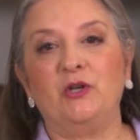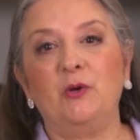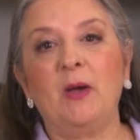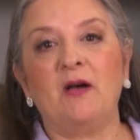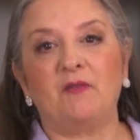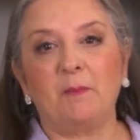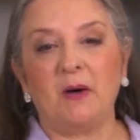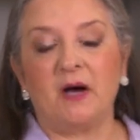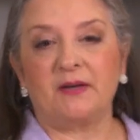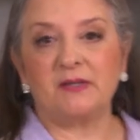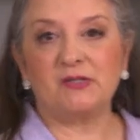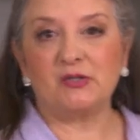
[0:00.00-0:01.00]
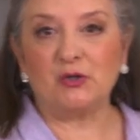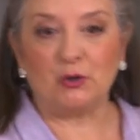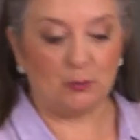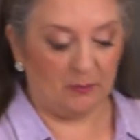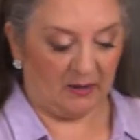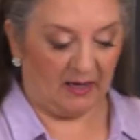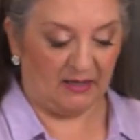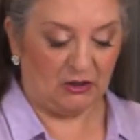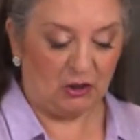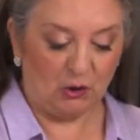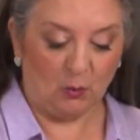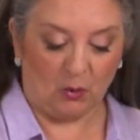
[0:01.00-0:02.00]
when you have a pot of soup
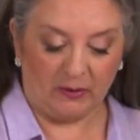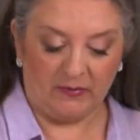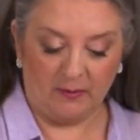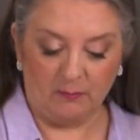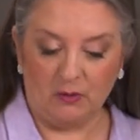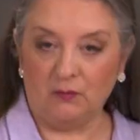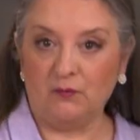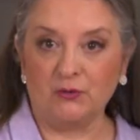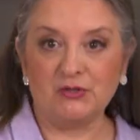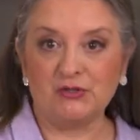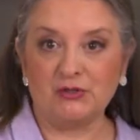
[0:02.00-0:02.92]
and you are in the mood for